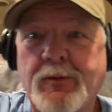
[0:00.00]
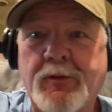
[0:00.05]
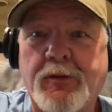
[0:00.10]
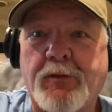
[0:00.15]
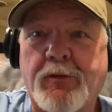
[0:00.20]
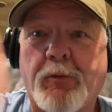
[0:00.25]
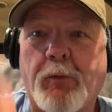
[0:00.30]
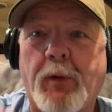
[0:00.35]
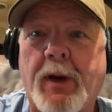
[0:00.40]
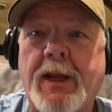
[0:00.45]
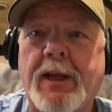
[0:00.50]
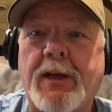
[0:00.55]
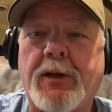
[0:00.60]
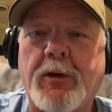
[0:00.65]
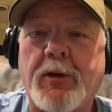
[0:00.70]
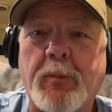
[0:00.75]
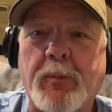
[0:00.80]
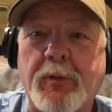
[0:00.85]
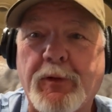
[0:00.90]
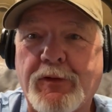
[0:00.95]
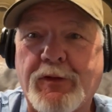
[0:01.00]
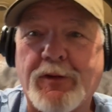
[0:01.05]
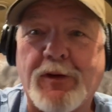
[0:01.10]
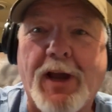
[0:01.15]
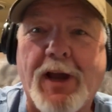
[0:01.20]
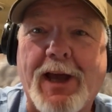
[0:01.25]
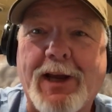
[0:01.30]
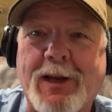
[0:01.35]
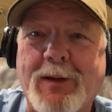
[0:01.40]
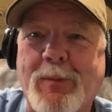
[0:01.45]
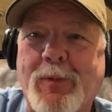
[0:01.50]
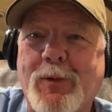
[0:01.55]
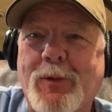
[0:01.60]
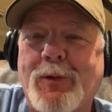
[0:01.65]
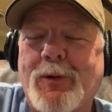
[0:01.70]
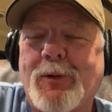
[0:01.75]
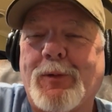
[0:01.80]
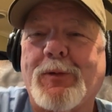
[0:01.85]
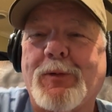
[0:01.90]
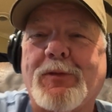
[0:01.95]
just ran, and you put your knocking
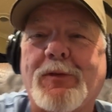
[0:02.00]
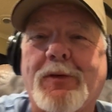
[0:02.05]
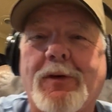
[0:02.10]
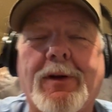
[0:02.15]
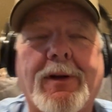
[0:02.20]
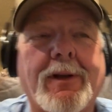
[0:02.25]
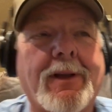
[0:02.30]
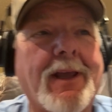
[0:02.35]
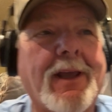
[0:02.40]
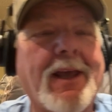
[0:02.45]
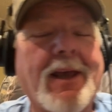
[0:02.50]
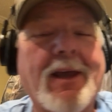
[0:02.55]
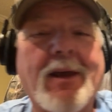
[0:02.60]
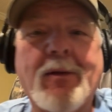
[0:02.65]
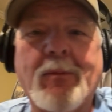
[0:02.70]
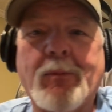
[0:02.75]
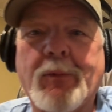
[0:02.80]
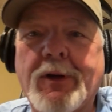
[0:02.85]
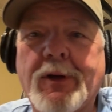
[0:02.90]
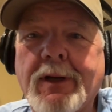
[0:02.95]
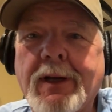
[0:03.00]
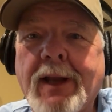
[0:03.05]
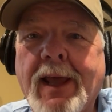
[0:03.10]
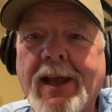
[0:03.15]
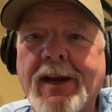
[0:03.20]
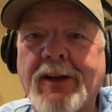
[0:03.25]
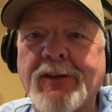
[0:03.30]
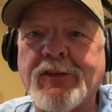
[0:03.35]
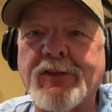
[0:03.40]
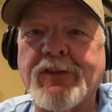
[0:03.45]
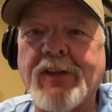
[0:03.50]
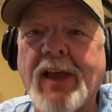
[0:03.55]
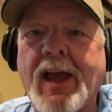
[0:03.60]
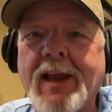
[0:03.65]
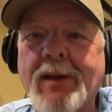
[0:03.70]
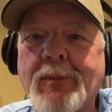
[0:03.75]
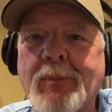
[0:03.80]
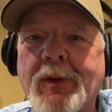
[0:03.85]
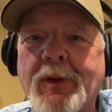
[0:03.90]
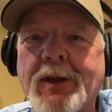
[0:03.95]
point on the string, but it had a
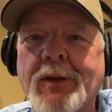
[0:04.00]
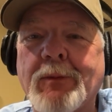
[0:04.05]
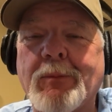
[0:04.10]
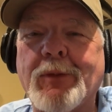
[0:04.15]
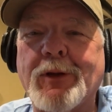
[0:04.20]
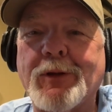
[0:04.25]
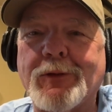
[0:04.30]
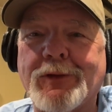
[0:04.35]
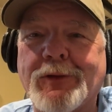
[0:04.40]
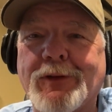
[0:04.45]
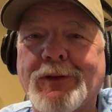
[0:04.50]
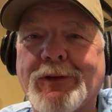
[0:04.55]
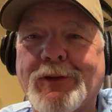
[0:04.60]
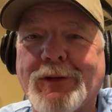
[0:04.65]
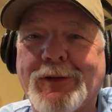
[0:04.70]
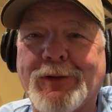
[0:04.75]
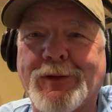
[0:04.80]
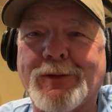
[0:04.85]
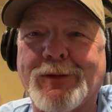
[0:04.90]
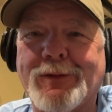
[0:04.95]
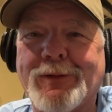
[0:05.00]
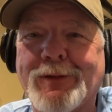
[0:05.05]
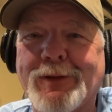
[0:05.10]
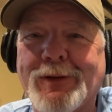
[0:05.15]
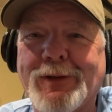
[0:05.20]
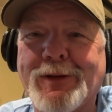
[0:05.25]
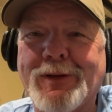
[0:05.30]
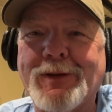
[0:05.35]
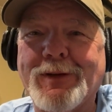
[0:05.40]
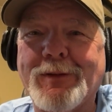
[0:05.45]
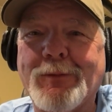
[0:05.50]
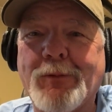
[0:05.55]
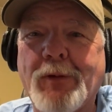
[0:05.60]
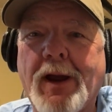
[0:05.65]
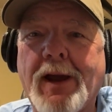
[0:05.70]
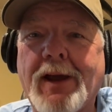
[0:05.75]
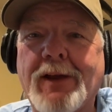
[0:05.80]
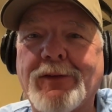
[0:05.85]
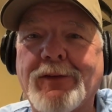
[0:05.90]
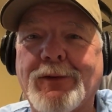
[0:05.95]
sight pin built into the
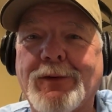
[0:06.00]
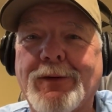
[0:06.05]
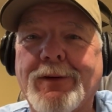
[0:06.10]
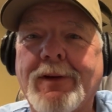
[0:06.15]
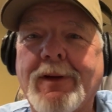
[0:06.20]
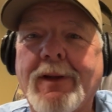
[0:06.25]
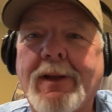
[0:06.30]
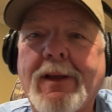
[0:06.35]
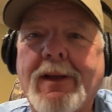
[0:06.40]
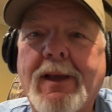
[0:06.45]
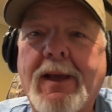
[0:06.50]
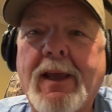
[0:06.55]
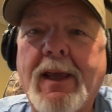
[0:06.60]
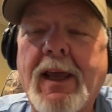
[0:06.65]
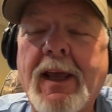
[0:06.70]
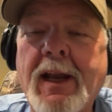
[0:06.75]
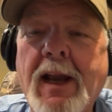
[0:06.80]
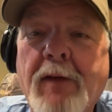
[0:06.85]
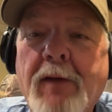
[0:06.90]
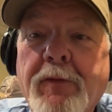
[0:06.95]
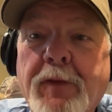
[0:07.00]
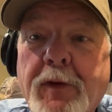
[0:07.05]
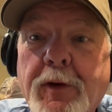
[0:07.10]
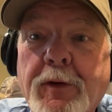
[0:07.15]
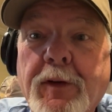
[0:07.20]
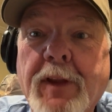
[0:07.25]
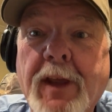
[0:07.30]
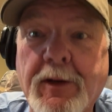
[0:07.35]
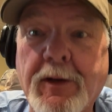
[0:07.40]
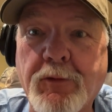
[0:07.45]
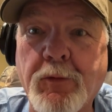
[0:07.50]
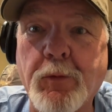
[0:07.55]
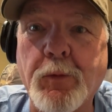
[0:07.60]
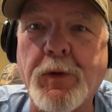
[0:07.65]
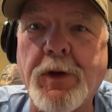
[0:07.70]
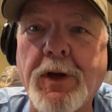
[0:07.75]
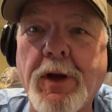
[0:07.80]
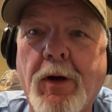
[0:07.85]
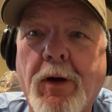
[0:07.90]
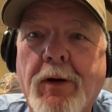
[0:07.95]
riser. And I figured that
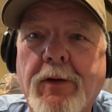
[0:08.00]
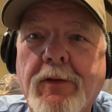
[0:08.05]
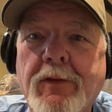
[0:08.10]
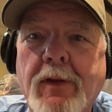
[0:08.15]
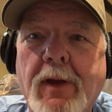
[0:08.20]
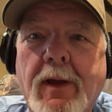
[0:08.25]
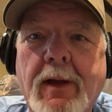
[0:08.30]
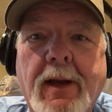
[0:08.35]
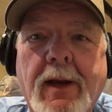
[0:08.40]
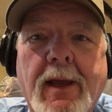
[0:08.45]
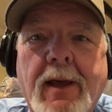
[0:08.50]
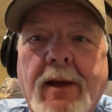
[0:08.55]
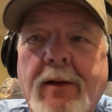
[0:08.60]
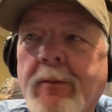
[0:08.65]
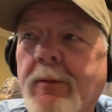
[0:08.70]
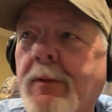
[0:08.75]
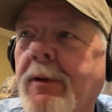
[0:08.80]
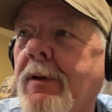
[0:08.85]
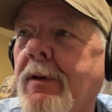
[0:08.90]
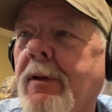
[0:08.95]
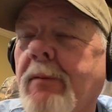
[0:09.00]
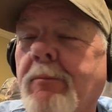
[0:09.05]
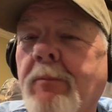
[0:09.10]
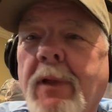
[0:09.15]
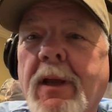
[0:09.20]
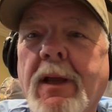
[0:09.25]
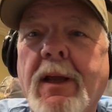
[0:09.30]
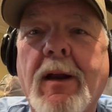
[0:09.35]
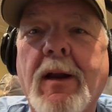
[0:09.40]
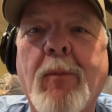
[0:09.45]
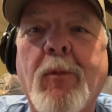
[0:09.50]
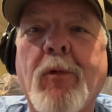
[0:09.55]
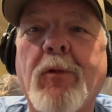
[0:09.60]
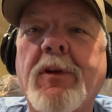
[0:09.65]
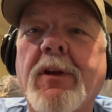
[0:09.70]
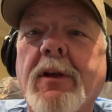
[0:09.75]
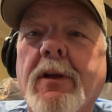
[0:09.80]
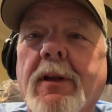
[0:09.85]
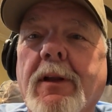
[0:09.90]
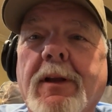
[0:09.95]
20-yard sight out and went, man, I'm going
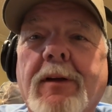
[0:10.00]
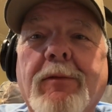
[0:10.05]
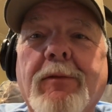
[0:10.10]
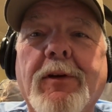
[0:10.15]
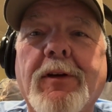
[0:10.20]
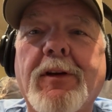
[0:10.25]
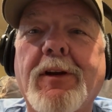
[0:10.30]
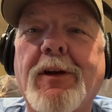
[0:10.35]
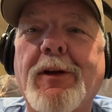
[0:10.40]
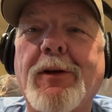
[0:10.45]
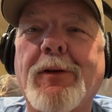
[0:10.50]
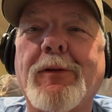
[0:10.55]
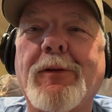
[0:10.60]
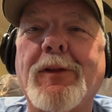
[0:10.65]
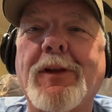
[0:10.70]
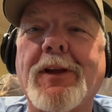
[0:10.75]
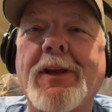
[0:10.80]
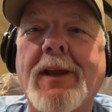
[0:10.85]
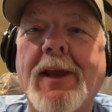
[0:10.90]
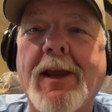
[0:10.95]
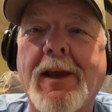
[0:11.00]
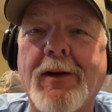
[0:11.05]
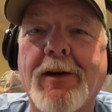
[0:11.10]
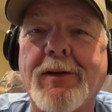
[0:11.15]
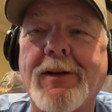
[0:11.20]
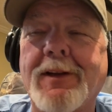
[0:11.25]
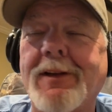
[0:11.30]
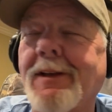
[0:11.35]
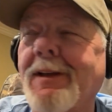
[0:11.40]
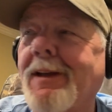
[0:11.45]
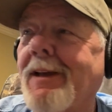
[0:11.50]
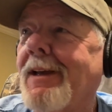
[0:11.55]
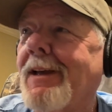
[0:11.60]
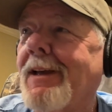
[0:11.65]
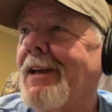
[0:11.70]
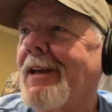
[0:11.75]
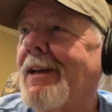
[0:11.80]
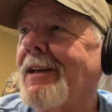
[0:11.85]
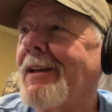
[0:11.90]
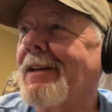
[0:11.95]
to kill every deer in the county.
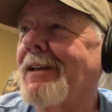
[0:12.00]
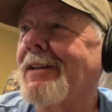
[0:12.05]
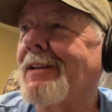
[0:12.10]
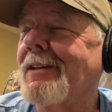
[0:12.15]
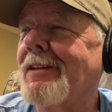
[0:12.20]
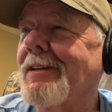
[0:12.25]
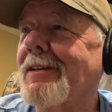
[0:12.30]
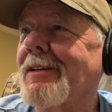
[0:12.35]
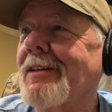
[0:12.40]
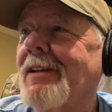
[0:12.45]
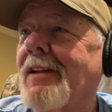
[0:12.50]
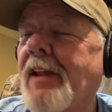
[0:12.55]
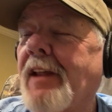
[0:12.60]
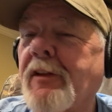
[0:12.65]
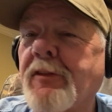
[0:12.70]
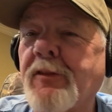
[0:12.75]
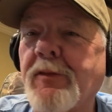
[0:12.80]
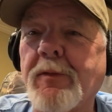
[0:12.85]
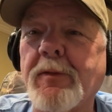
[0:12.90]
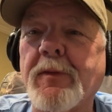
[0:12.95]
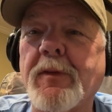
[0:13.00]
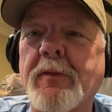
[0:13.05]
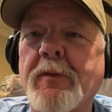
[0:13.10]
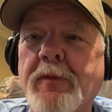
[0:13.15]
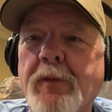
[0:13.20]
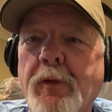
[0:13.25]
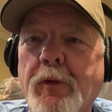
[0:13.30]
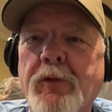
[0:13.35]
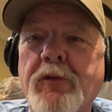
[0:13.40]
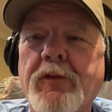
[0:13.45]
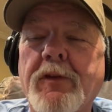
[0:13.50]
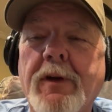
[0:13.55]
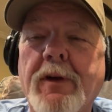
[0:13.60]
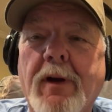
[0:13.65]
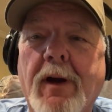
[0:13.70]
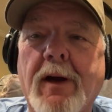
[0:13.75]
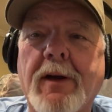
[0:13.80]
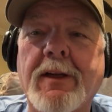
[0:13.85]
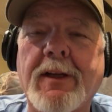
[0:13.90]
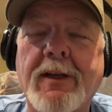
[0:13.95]
And that's the first
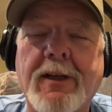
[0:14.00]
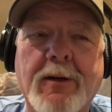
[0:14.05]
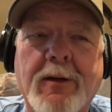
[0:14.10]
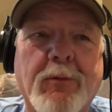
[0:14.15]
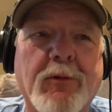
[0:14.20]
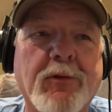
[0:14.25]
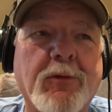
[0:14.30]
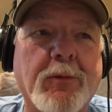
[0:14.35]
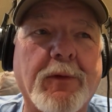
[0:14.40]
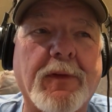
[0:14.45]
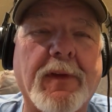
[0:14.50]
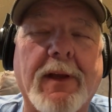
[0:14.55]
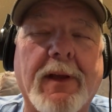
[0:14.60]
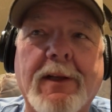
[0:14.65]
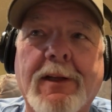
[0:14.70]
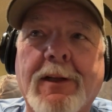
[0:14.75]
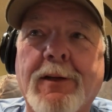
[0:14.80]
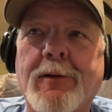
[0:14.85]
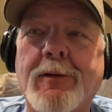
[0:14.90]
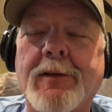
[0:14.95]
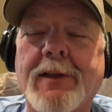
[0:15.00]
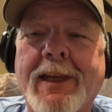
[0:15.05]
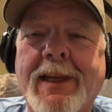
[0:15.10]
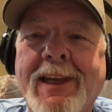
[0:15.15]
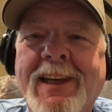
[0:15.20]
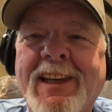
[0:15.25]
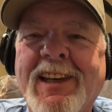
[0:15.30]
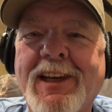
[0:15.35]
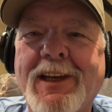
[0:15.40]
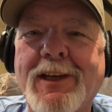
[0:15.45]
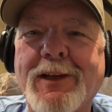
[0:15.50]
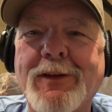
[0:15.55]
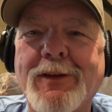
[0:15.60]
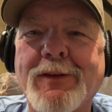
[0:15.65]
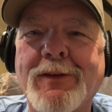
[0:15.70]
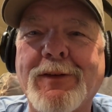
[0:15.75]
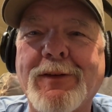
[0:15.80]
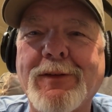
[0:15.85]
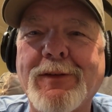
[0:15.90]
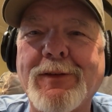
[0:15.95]
deer I killed was with that little
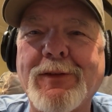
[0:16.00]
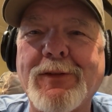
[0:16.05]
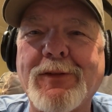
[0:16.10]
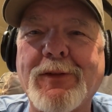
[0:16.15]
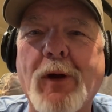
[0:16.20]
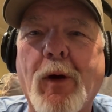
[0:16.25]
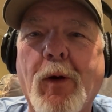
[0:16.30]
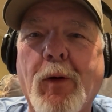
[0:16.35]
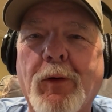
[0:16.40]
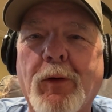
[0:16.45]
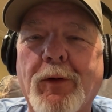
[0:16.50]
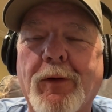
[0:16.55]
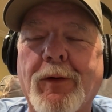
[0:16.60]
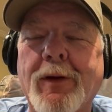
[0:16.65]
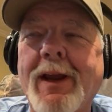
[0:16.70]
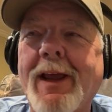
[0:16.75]
Indian stalker.